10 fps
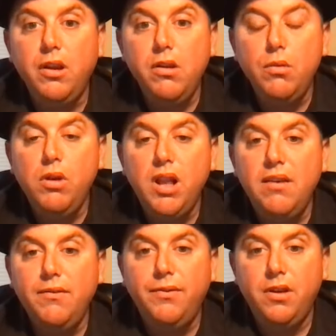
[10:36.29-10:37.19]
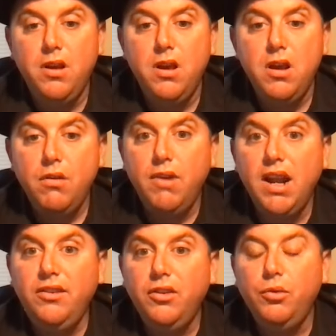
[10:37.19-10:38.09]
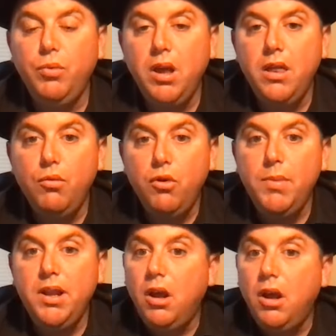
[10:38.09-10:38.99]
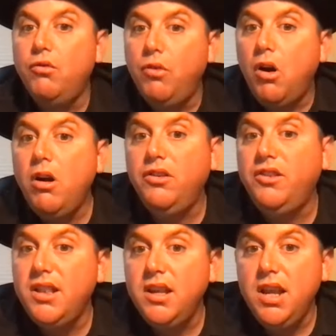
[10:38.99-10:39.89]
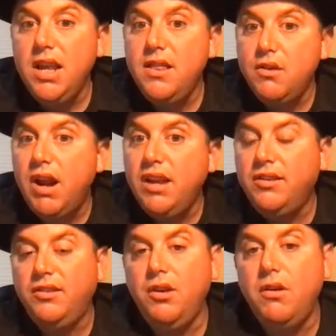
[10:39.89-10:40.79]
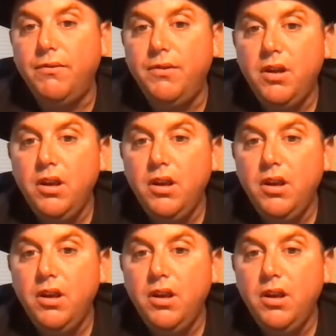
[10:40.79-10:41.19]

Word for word: You know, you will have races where there will be local riders in, in the race itself.